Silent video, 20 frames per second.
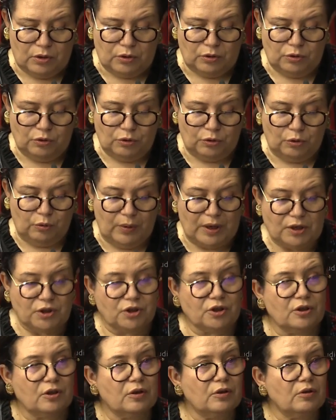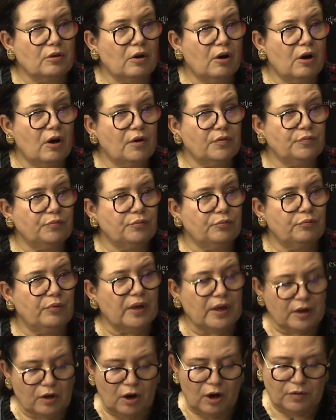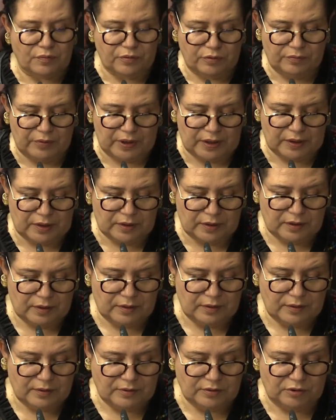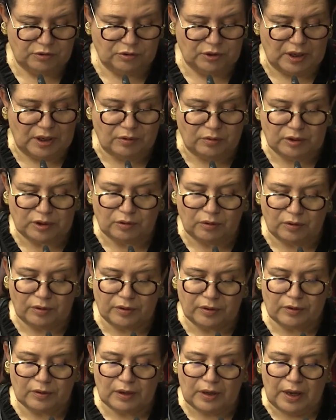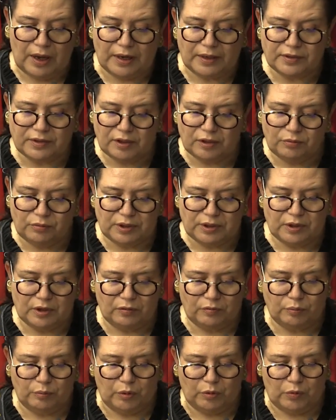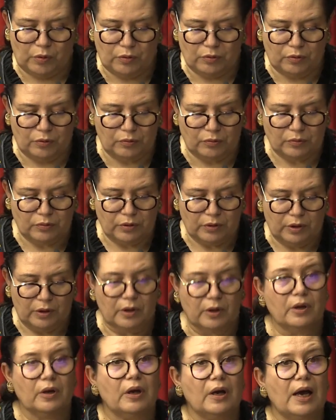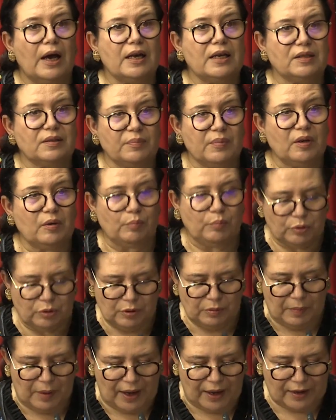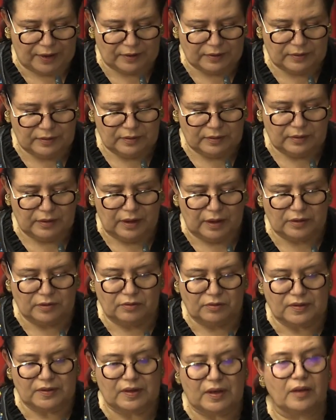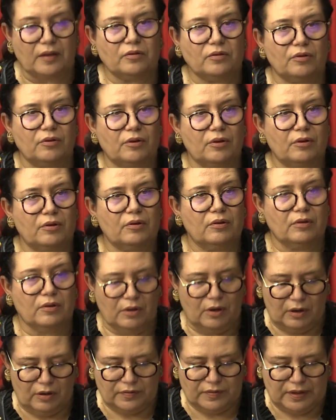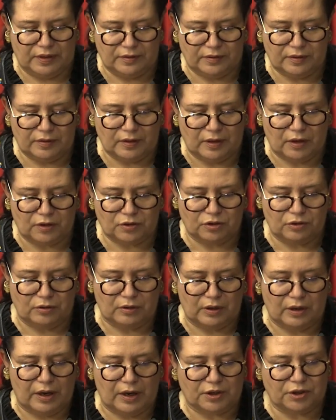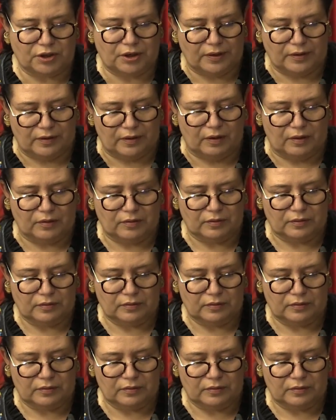the question of recovering the territorial integrity of Morocco has been put back at the center of the international agenda.